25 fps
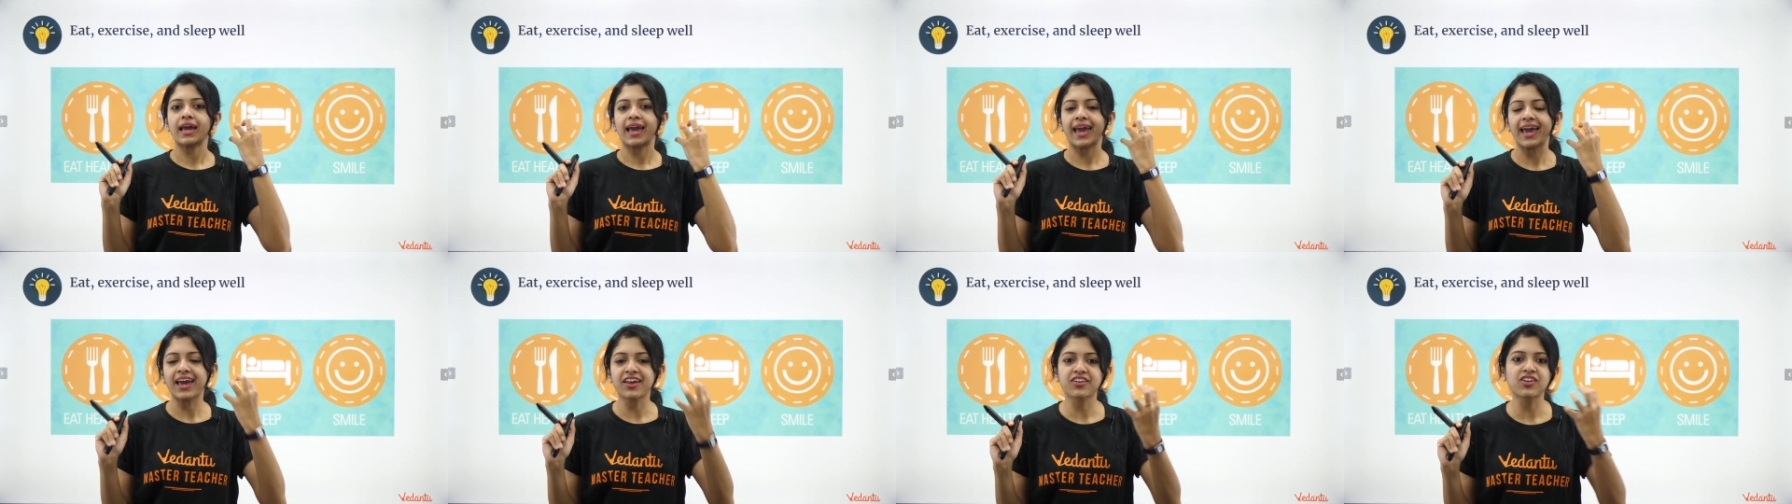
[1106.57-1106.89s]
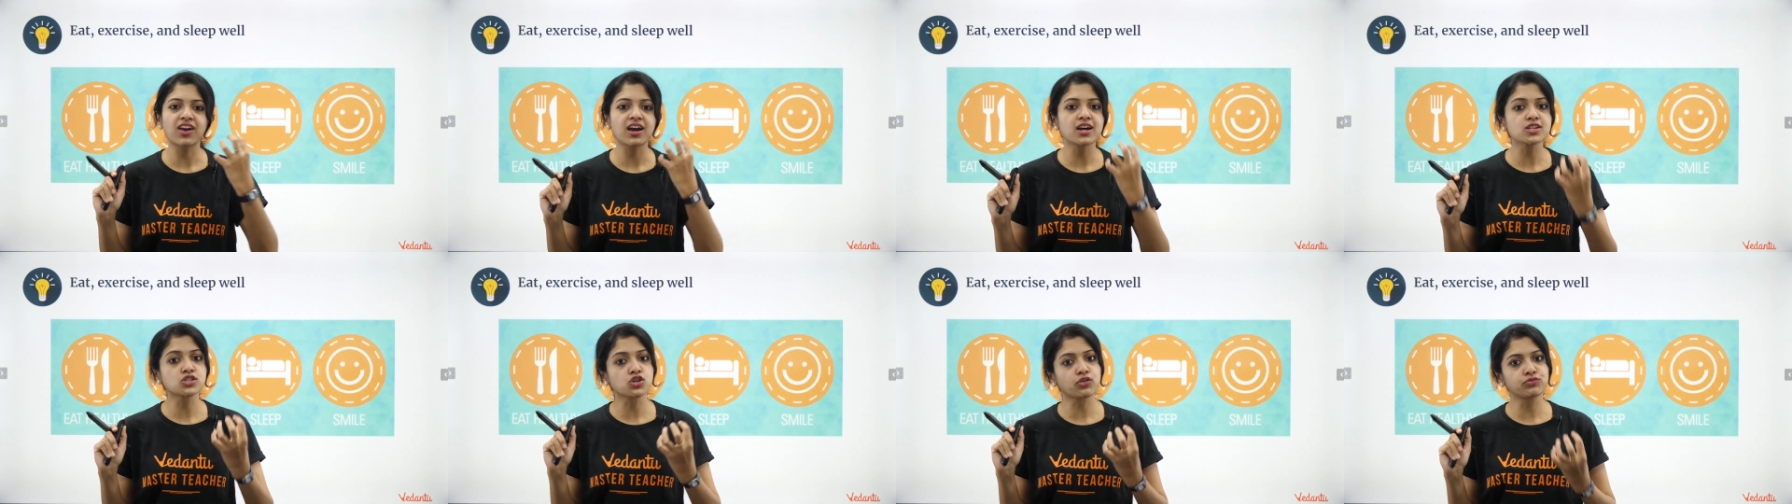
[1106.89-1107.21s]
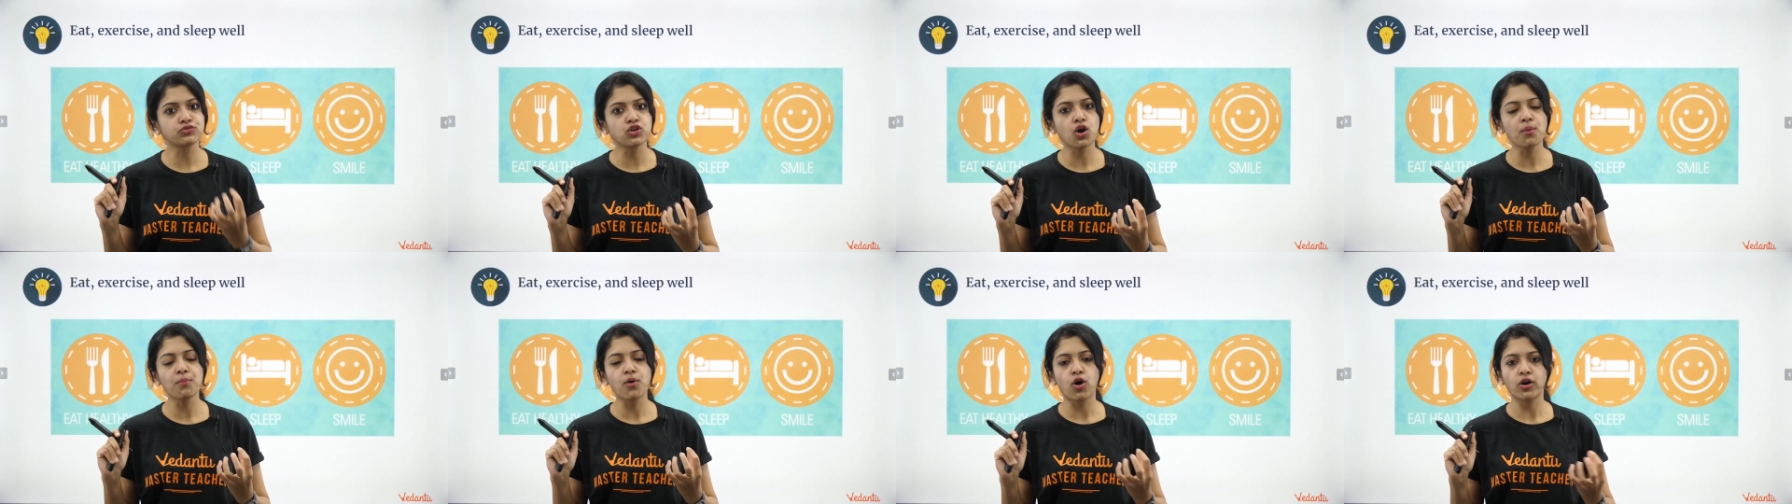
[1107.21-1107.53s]
areas
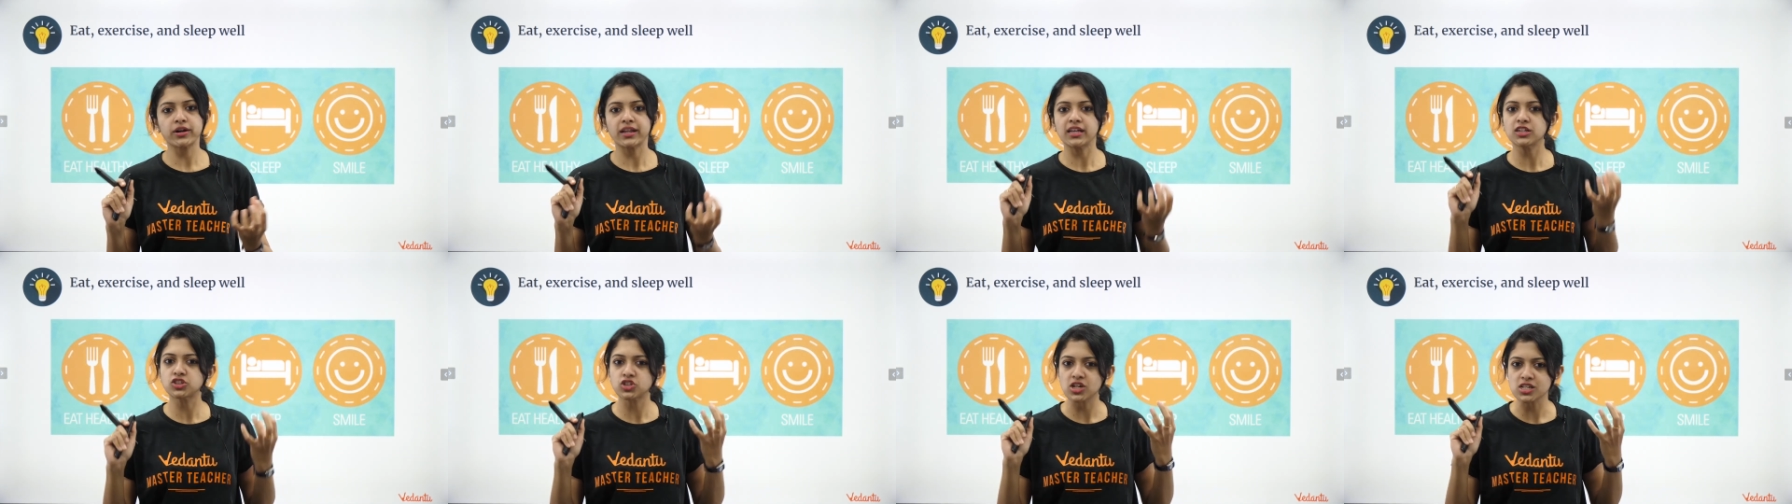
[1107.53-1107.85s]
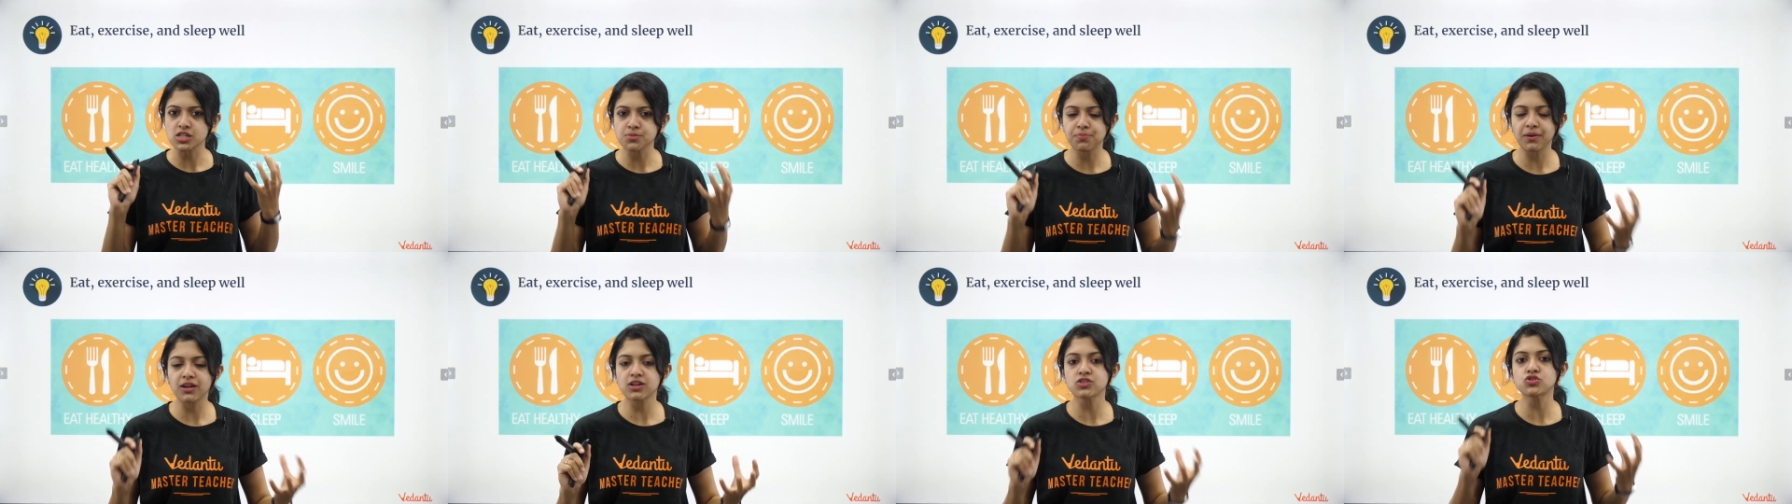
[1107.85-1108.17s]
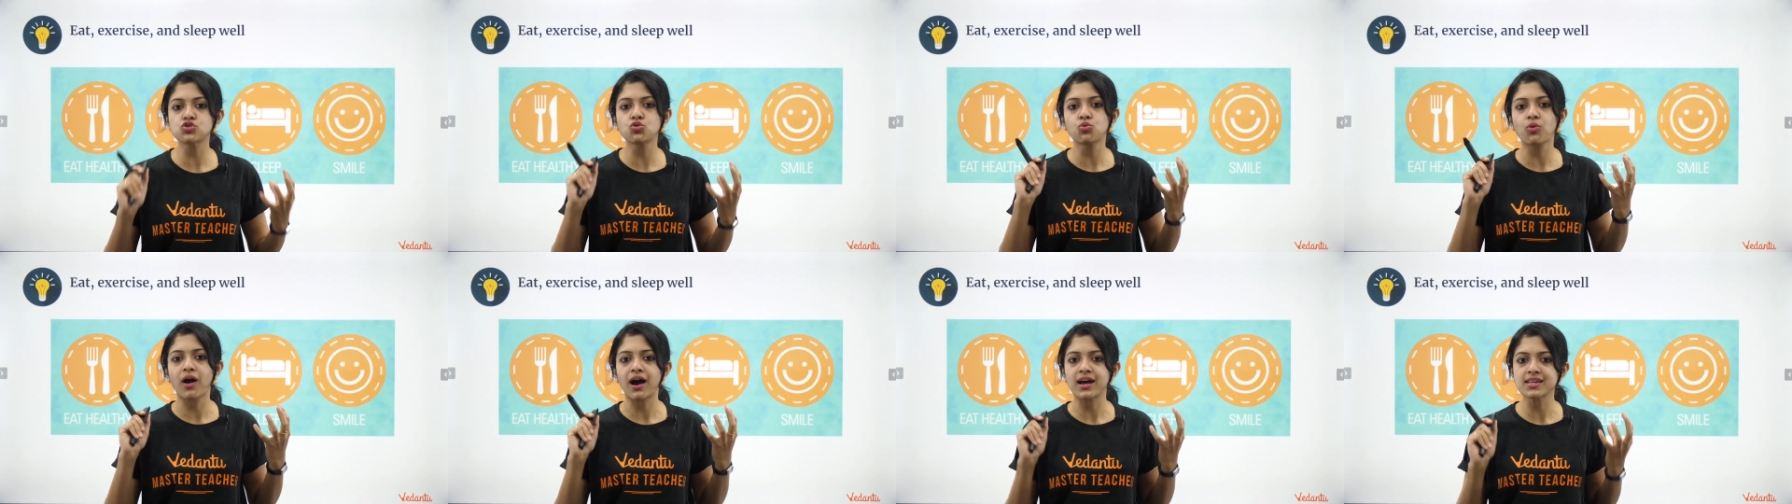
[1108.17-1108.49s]
of your body just
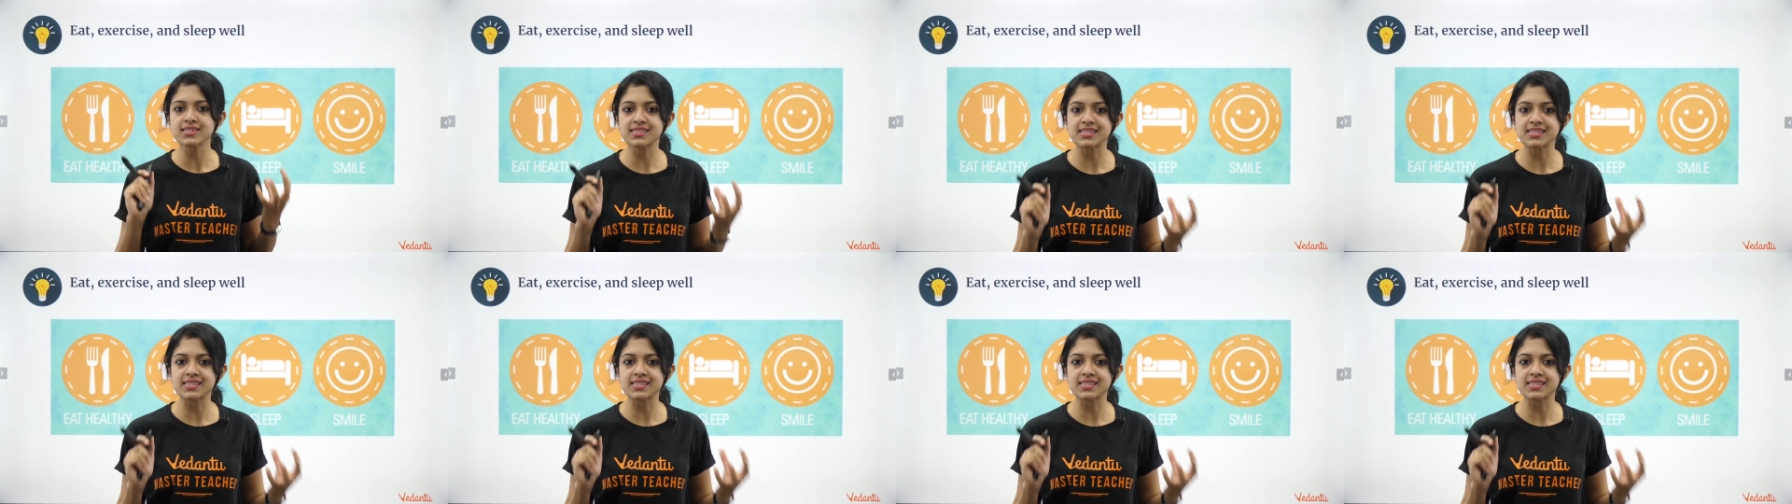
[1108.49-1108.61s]
because you are